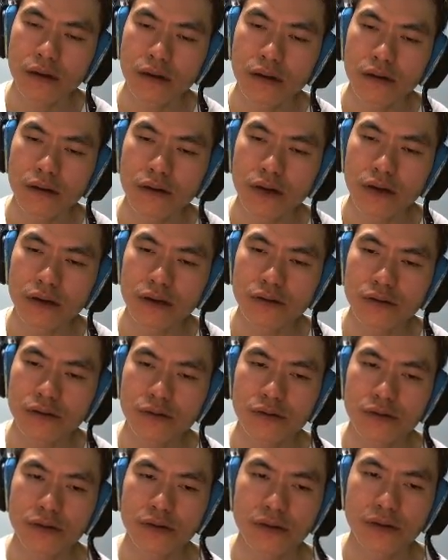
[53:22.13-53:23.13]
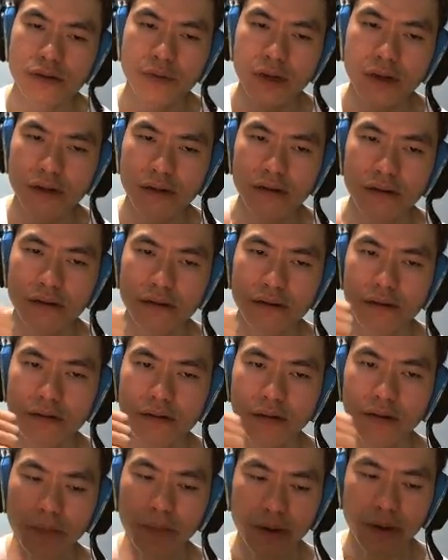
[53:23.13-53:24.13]
Okay, so the typical
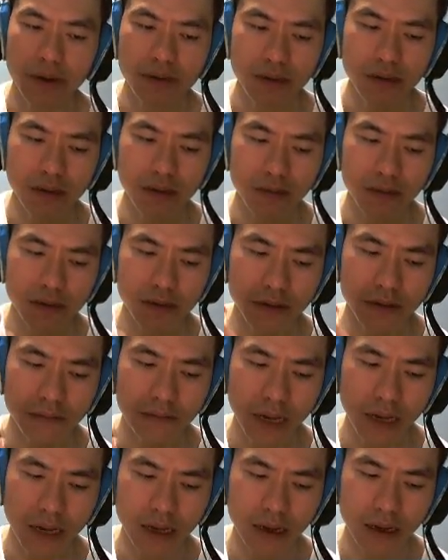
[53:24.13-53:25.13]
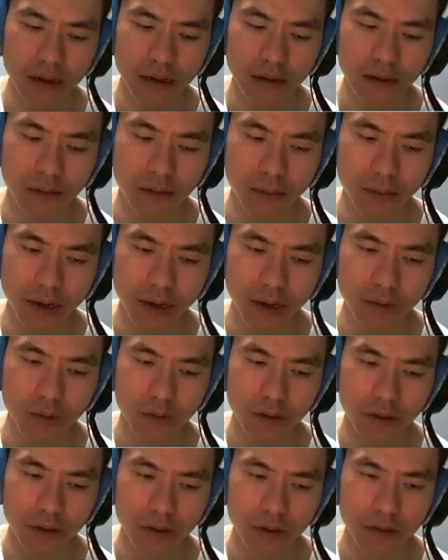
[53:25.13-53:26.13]
comparison teams, Maya compared with
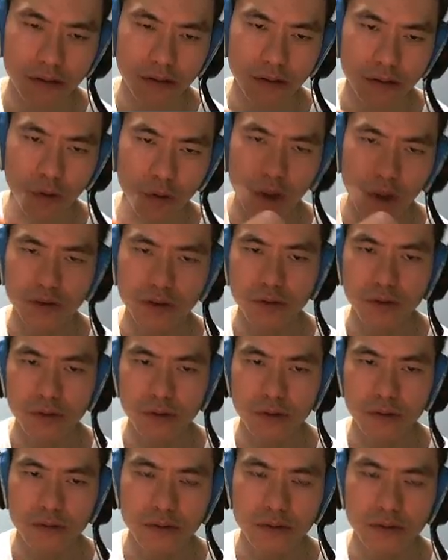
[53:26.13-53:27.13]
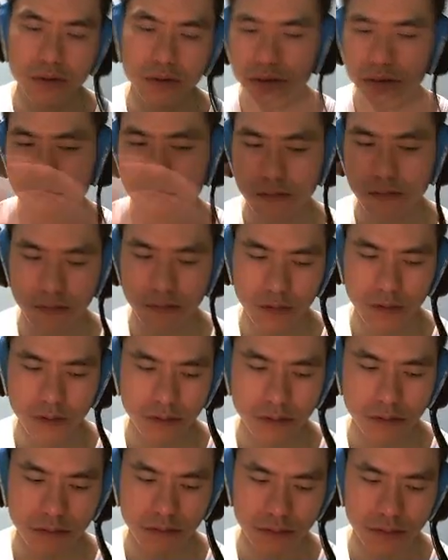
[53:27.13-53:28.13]
Guan Yu. So
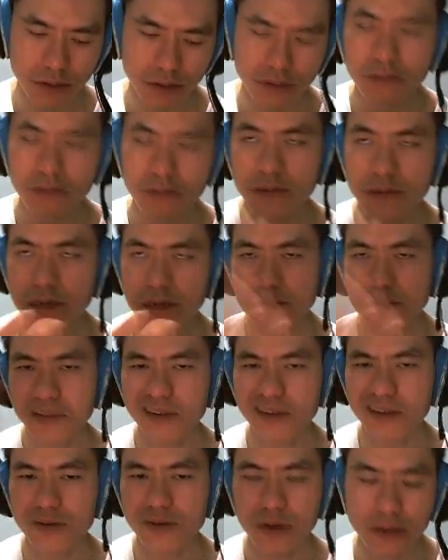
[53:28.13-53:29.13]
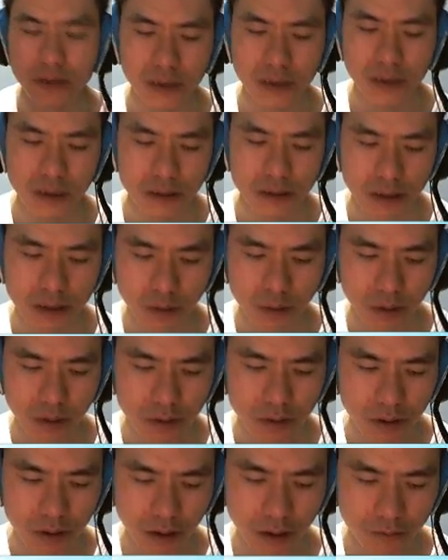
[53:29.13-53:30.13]
just play through and see what
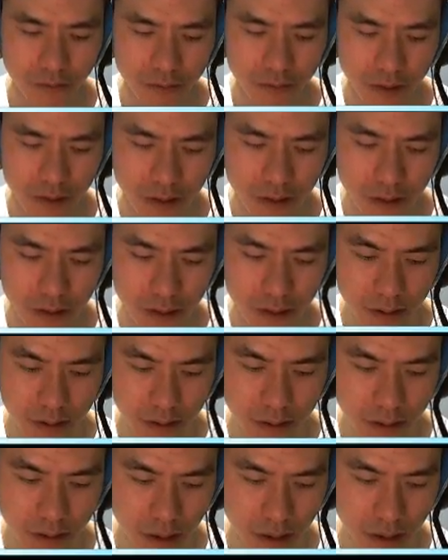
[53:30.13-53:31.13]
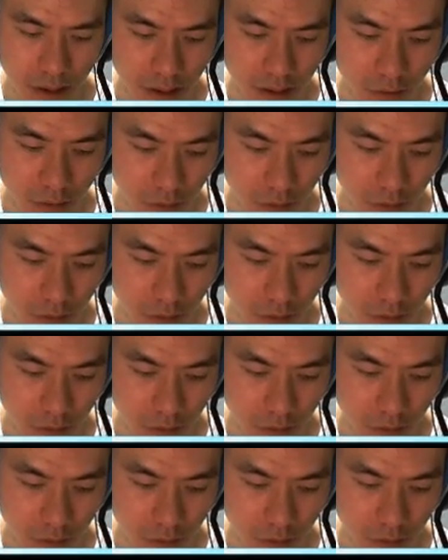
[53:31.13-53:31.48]
you have. Okay,